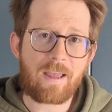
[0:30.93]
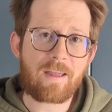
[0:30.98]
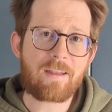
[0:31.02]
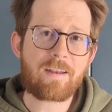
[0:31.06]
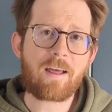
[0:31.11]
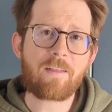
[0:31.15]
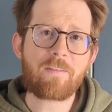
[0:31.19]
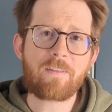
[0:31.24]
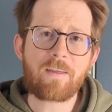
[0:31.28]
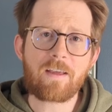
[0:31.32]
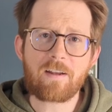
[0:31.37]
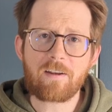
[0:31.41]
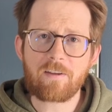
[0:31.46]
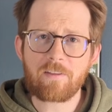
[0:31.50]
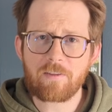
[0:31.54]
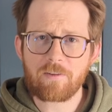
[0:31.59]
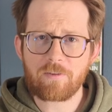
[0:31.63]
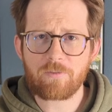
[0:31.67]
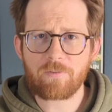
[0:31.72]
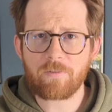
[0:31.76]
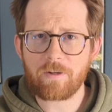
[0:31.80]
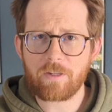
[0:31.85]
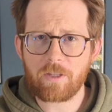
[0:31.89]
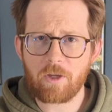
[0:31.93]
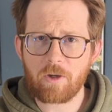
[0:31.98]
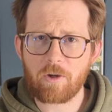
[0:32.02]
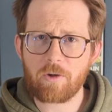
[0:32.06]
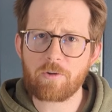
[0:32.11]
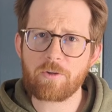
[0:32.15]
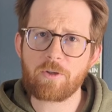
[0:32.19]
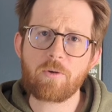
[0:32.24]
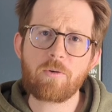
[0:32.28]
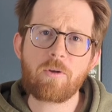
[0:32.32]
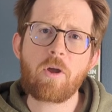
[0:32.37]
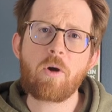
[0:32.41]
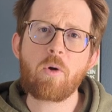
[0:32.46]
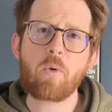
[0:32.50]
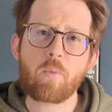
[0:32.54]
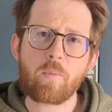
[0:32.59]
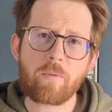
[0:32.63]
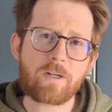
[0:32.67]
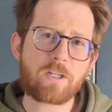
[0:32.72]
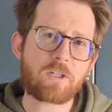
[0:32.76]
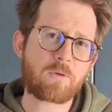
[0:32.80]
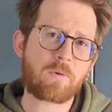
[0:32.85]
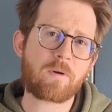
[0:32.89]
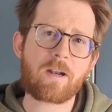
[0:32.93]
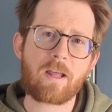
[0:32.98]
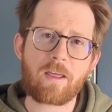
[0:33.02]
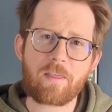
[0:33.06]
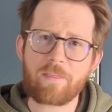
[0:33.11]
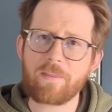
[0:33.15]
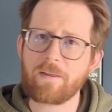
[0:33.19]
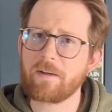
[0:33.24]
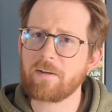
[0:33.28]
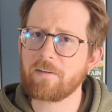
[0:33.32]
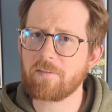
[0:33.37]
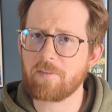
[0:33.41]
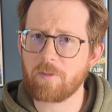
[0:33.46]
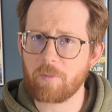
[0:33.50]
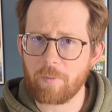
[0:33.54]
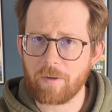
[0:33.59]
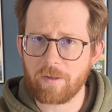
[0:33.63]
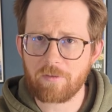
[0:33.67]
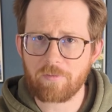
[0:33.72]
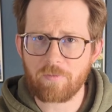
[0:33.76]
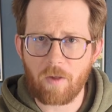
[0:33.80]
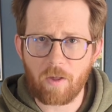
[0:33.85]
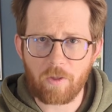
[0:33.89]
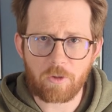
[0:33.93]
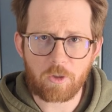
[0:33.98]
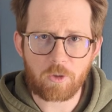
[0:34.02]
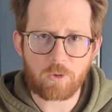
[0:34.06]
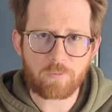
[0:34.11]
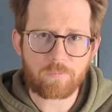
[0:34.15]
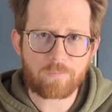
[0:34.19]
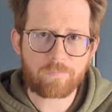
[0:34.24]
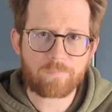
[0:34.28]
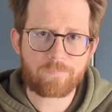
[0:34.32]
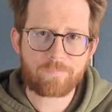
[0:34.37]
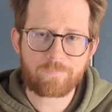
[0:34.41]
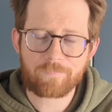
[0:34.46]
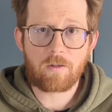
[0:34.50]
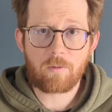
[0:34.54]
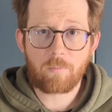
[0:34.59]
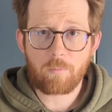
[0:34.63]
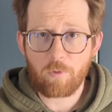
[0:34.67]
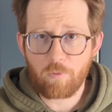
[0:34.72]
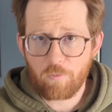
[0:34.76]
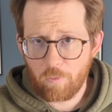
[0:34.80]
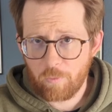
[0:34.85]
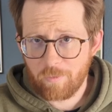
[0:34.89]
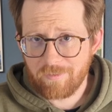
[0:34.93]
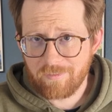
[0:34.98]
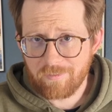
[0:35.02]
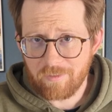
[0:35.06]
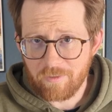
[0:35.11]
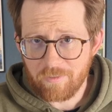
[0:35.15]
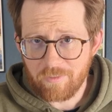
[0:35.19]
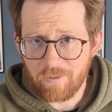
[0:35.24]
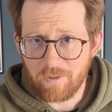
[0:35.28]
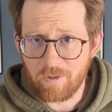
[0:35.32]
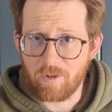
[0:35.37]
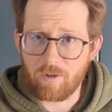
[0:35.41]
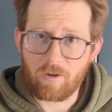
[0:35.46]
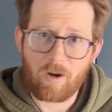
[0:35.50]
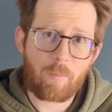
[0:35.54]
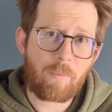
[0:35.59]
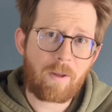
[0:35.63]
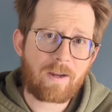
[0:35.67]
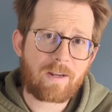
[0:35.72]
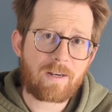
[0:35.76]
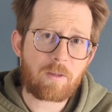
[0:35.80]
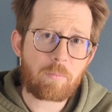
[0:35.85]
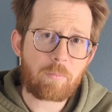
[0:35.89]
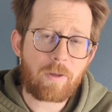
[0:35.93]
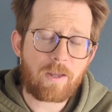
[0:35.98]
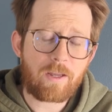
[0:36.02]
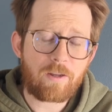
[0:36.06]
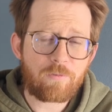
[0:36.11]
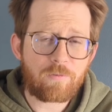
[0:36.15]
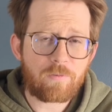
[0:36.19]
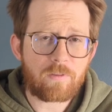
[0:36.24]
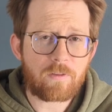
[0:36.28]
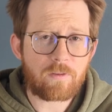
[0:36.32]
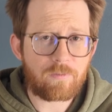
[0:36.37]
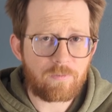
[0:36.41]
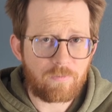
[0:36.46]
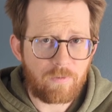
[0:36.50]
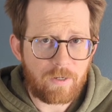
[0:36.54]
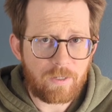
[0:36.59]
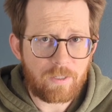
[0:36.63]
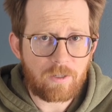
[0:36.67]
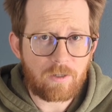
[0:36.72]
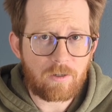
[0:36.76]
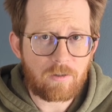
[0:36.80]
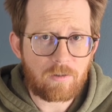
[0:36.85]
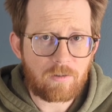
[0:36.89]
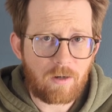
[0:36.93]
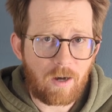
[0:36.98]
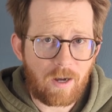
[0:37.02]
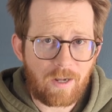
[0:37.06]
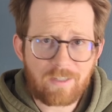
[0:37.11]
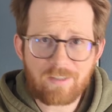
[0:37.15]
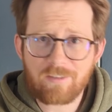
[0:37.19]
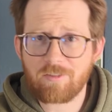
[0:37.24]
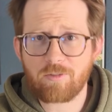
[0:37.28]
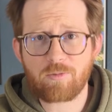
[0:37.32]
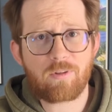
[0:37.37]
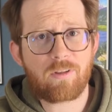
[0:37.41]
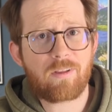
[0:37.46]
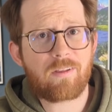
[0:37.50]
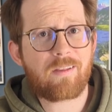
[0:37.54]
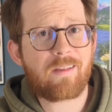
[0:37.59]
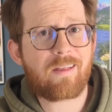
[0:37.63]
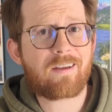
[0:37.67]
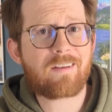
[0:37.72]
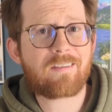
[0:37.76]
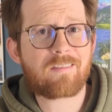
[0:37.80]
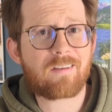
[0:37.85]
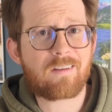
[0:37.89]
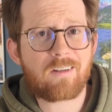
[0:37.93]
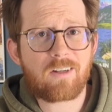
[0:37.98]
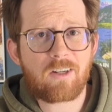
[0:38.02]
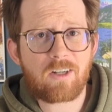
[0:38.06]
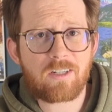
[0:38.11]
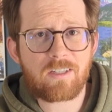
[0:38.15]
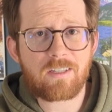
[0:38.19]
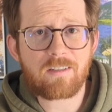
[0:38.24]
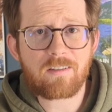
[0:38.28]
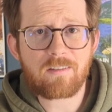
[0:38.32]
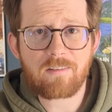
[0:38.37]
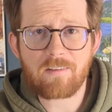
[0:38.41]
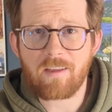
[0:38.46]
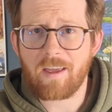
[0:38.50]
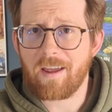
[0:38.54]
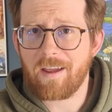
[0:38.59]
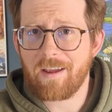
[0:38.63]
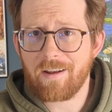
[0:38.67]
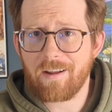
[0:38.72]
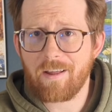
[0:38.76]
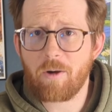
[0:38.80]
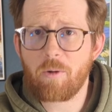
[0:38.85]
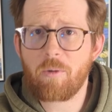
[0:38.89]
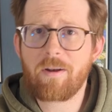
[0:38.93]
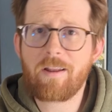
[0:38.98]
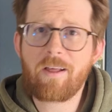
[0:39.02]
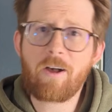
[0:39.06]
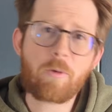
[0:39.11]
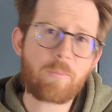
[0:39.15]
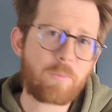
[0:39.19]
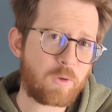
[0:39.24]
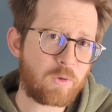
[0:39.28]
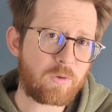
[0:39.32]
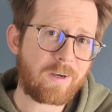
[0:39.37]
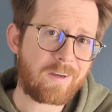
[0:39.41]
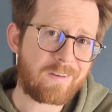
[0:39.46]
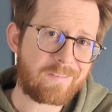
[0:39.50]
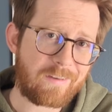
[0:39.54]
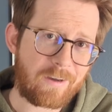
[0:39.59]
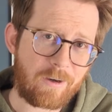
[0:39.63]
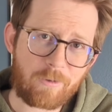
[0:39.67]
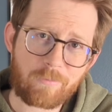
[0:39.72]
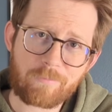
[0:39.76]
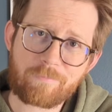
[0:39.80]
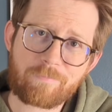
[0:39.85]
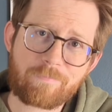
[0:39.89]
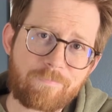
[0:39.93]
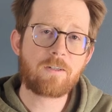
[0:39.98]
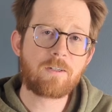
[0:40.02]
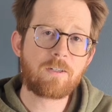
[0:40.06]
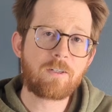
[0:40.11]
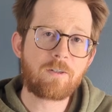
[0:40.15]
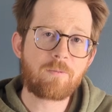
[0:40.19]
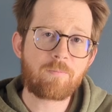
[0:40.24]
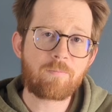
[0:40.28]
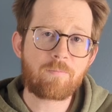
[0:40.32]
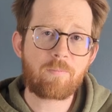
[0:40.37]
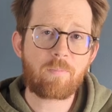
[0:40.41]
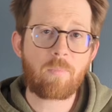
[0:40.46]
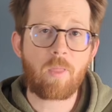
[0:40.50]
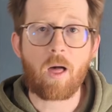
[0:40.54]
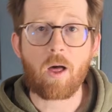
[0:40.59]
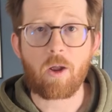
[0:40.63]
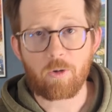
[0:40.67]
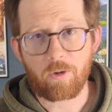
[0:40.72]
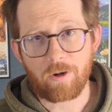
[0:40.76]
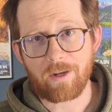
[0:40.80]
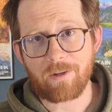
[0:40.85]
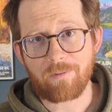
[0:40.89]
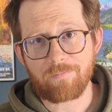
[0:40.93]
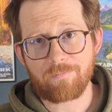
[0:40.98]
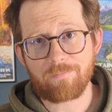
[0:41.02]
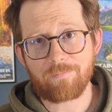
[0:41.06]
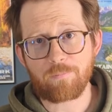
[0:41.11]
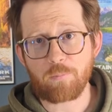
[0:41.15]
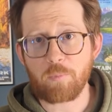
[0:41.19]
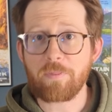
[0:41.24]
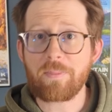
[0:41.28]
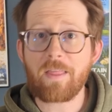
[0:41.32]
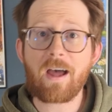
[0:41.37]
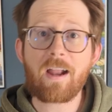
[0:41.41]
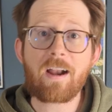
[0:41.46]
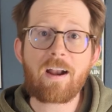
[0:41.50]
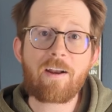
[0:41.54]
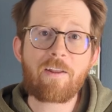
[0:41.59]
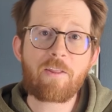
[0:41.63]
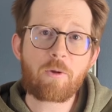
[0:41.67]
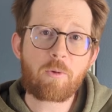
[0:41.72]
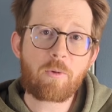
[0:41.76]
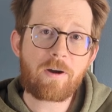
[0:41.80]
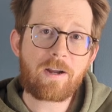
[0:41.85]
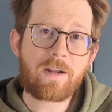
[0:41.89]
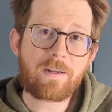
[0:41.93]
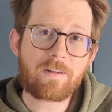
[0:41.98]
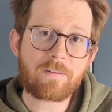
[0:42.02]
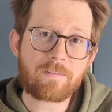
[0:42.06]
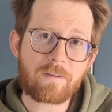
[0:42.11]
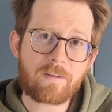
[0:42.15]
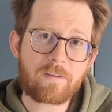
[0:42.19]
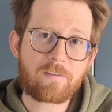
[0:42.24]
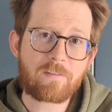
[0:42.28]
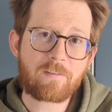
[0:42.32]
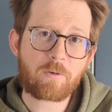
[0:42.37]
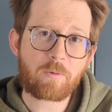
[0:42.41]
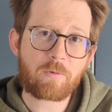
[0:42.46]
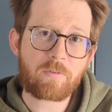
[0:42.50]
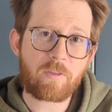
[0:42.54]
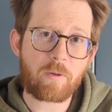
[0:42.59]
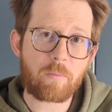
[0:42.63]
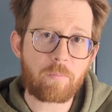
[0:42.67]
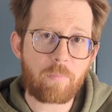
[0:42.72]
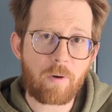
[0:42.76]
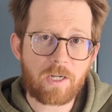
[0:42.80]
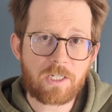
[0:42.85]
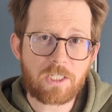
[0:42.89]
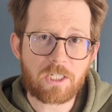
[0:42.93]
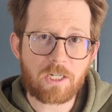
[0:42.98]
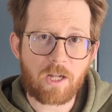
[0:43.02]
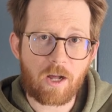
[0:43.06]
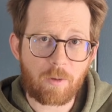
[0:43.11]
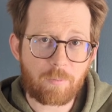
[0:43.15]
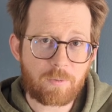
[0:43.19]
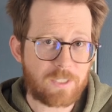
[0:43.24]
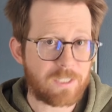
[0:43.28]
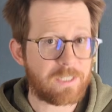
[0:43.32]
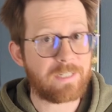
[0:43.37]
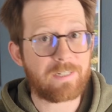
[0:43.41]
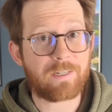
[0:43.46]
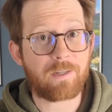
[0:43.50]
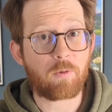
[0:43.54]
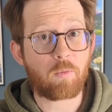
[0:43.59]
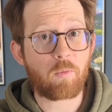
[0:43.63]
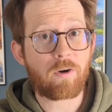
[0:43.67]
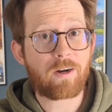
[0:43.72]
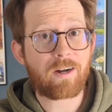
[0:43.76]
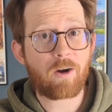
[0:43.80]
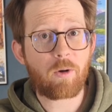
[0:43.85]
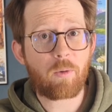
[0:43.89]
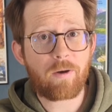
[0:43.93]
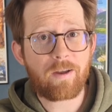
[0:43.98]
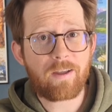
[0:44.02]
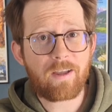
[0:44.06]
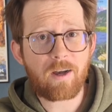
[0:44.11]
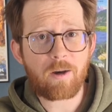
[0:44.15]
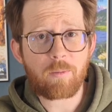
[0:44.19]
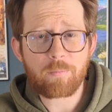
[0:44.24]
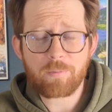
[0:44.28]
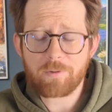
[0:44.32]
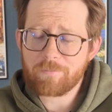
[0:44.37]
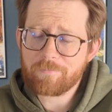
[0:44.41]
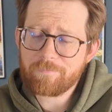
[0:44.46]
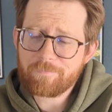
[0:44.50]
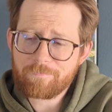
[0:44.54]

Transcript: And at the end of this video, you'll know which one I think is the best value. Before we start though, I'm not getting paid for this video. I just really like sun hoodies and I want to help you guys out. Alright, with that out of the way, let's start with the budget option and work our way up.